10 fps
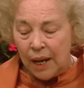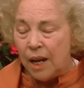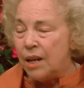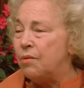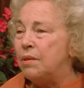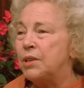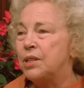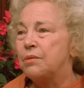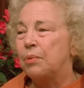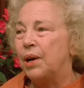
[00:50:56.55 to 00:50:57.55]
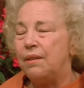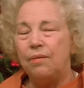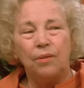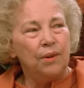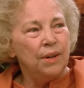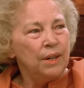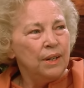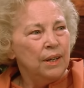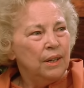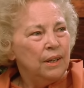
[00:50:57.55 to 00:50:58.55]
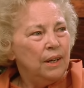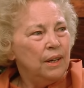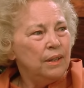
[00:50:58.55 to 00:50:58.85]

And we must pray for it.